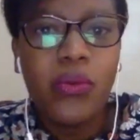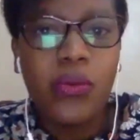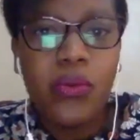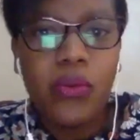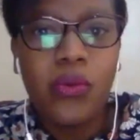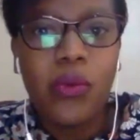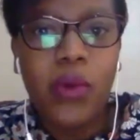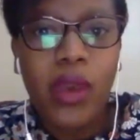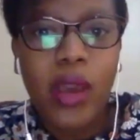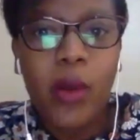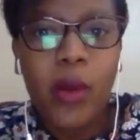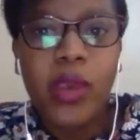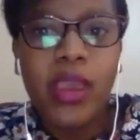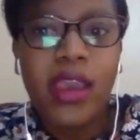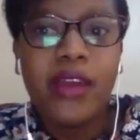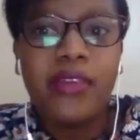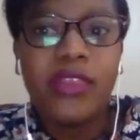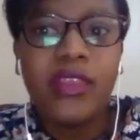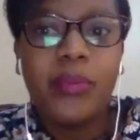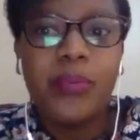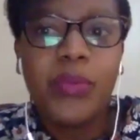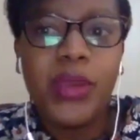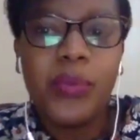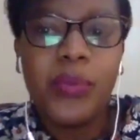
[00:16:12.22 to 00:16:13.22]
where we are and the
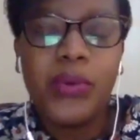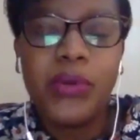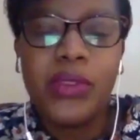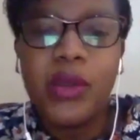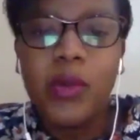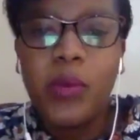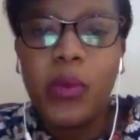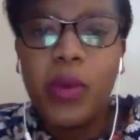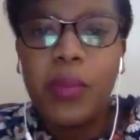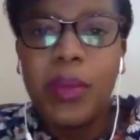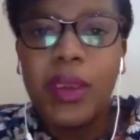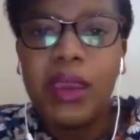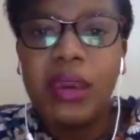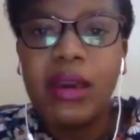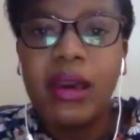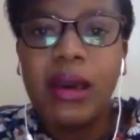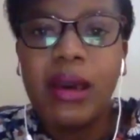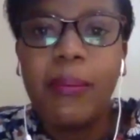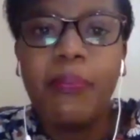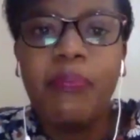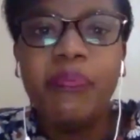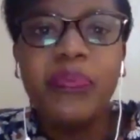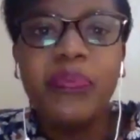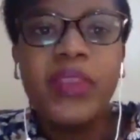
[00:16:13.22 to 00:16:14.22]
people that we
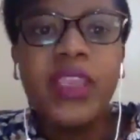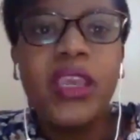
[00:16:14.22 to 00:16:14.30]
become.